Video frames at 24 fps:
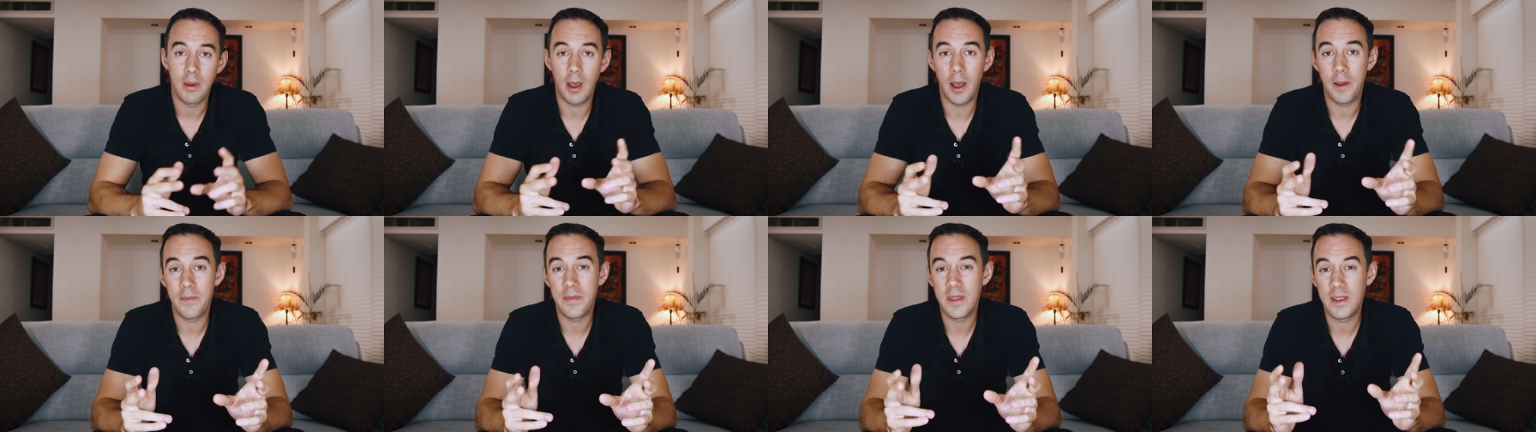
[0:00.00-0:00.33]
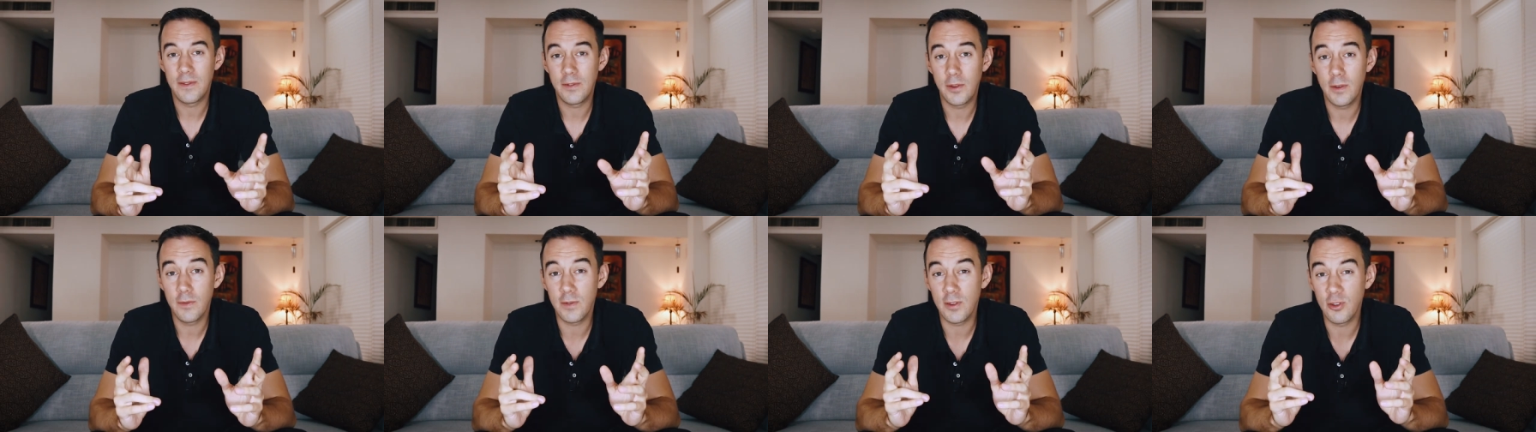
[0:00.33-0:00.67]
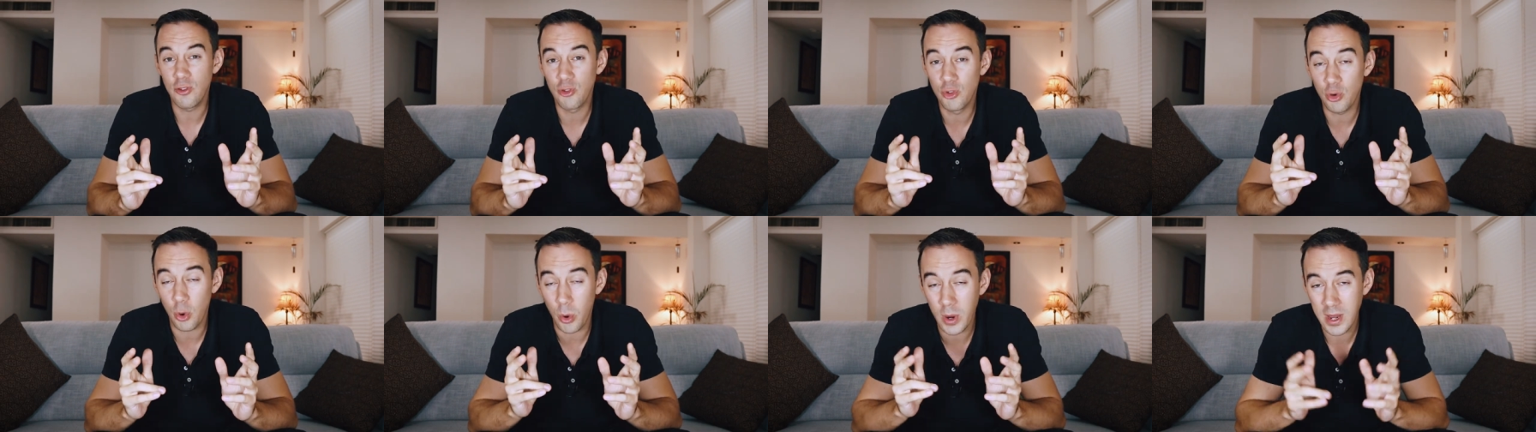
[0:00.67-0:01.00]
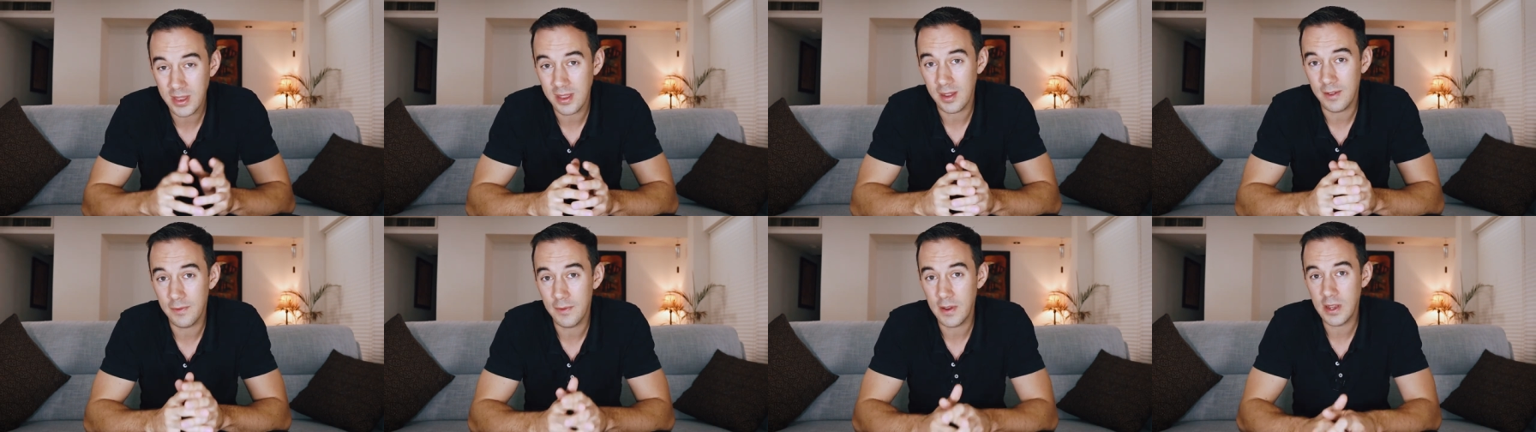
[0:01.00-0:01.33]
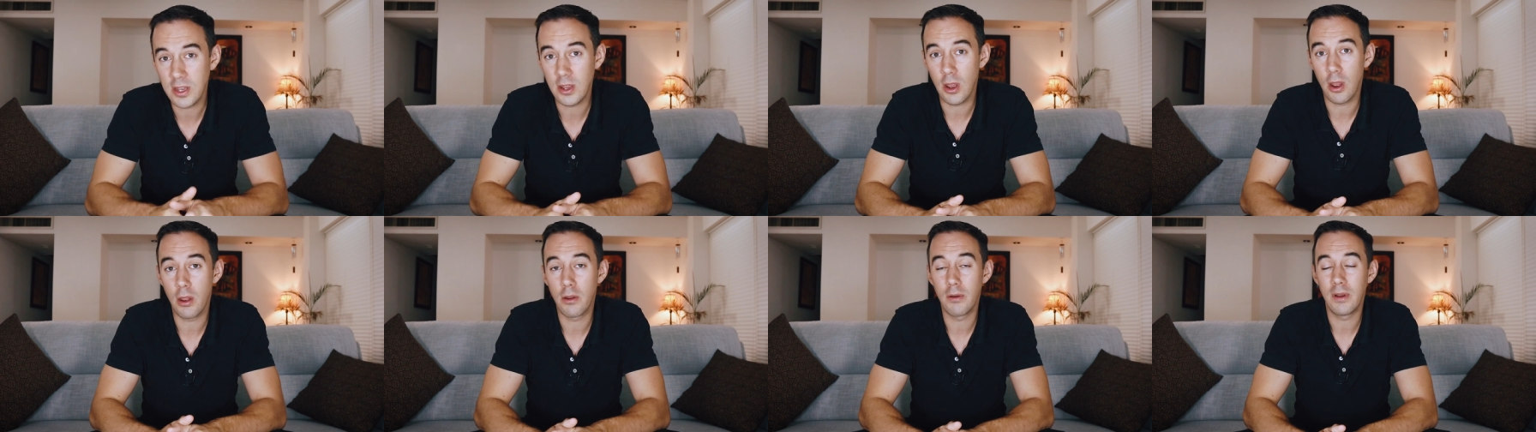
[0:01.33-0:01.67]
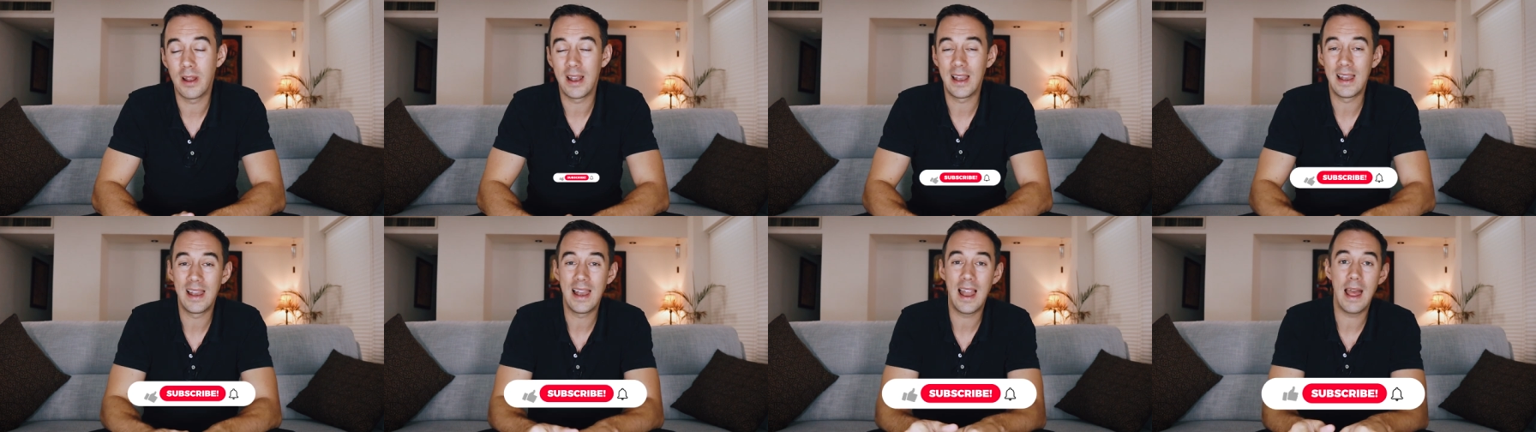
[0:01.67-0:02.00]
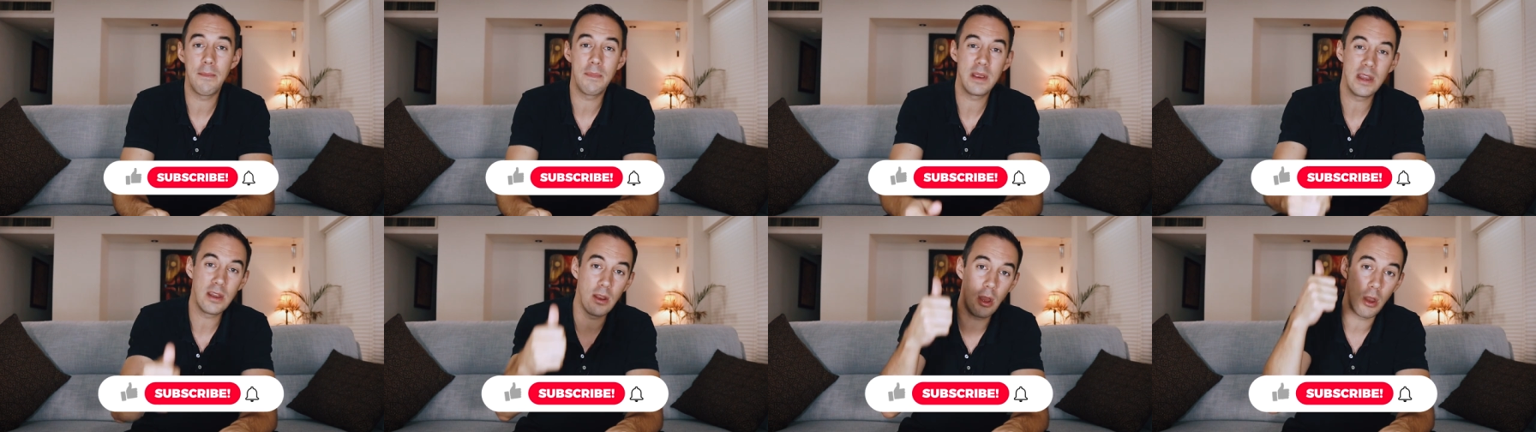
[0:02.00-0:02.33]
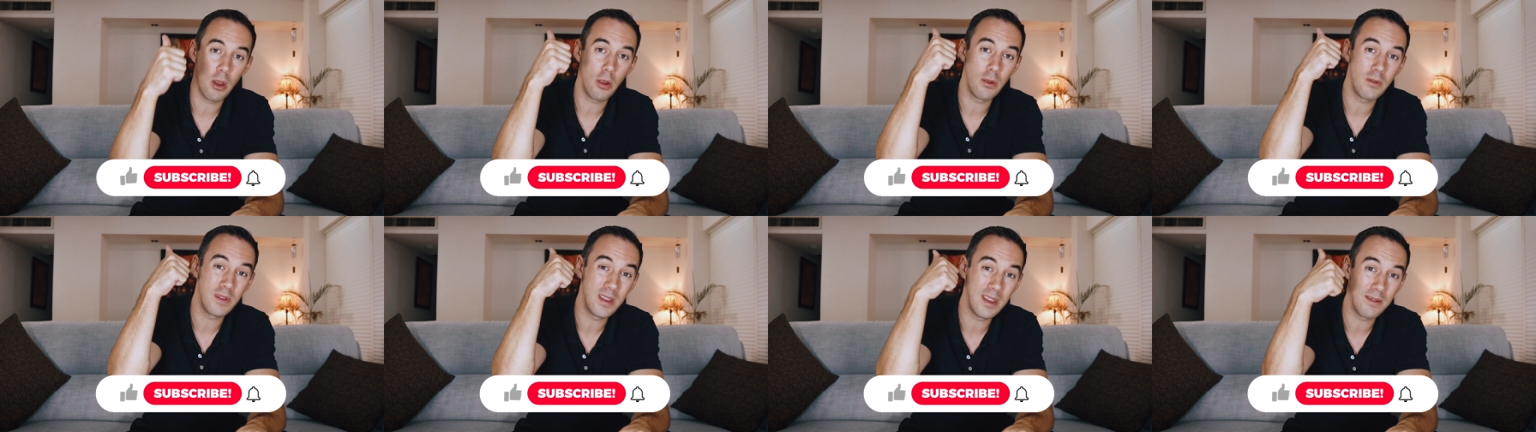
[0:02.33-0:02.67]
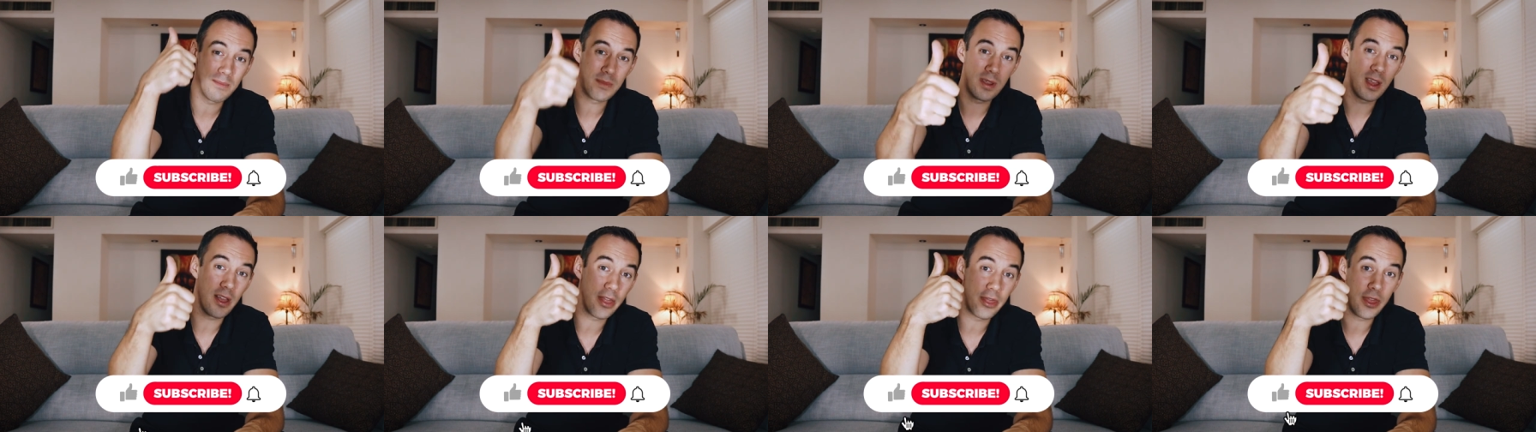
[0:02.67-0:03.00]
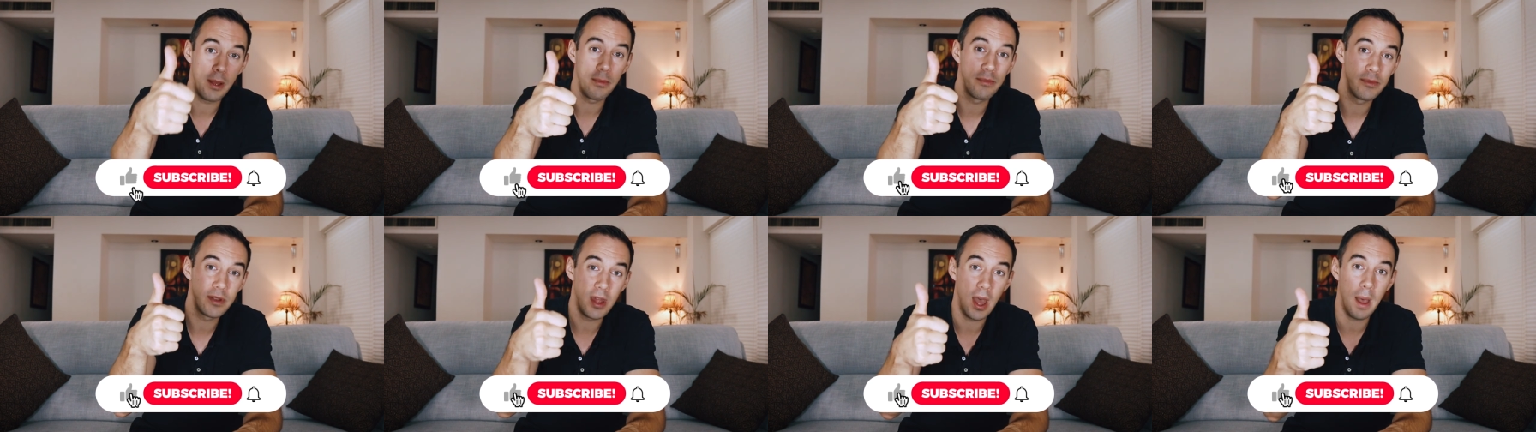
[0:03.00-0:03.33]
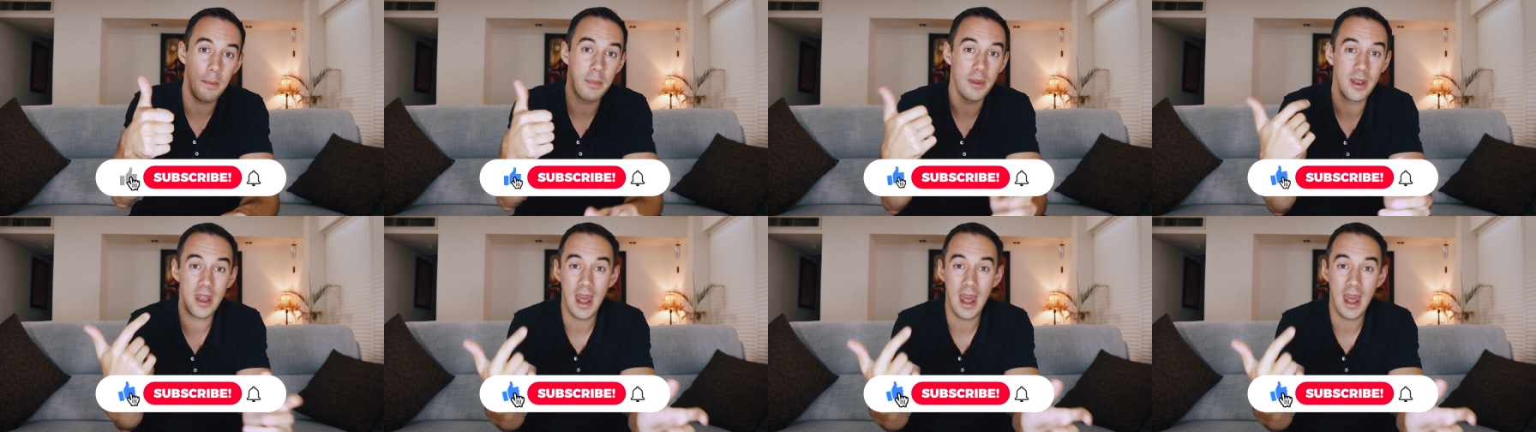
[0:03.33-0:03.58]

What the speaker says: But if you've enjoyed this video, let me know, give me a thumbs up.